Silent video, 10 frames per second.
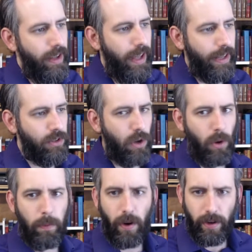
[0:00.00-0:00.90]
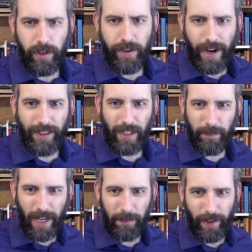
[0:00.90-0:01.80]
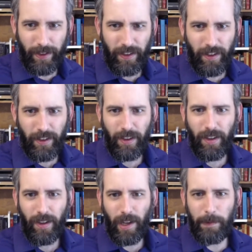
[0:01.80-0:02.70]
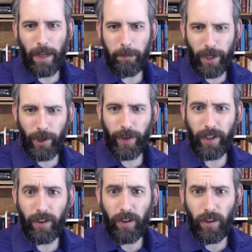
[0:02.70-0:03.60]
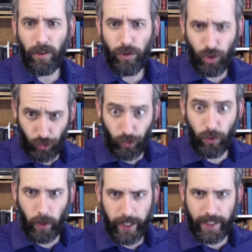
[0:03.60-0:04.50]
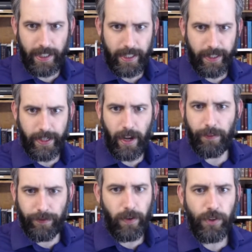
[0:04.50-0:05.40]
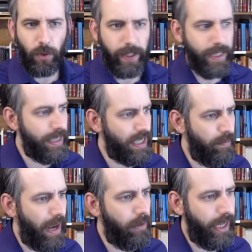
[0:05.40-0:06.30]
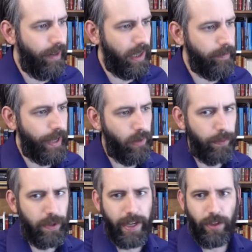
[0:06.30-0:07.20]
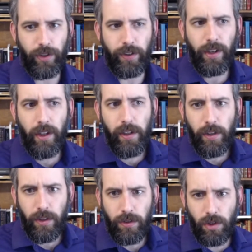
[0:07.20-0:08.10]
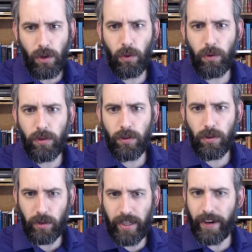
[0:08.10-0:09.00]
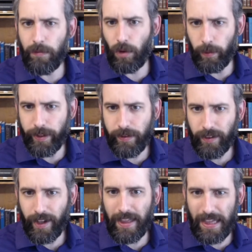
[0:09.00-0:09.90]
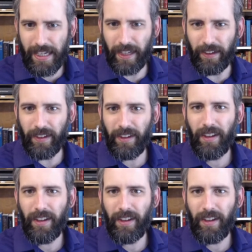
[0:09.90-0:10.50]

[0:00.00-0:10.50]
And so part of the 9th commandment about bearing true witness and not false witness is about caring about our reputation. So take a moment and think,